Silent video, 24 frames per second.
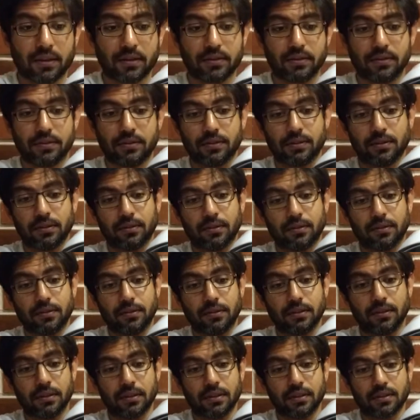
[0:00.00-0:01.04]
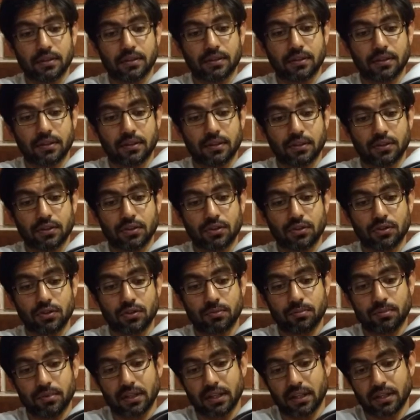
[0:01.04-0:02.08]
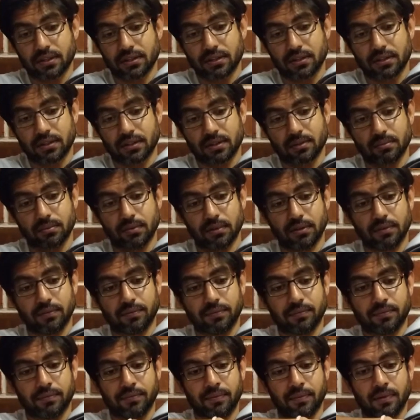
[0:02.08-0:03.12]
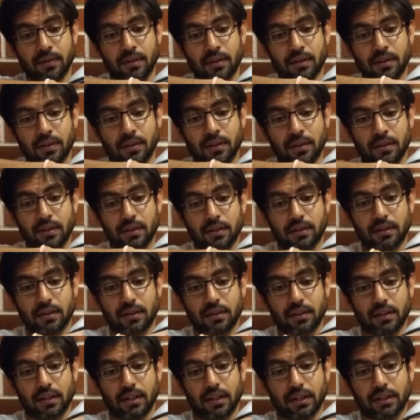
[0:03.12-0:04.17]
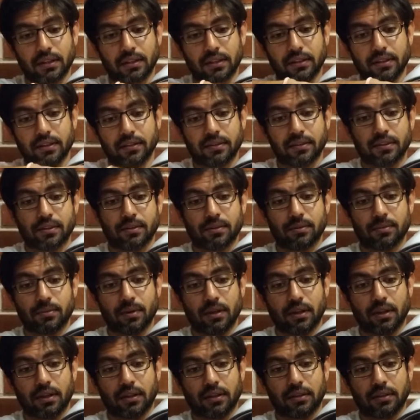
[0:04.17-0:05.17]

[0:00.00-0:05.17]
So this should be adjustable like this as well,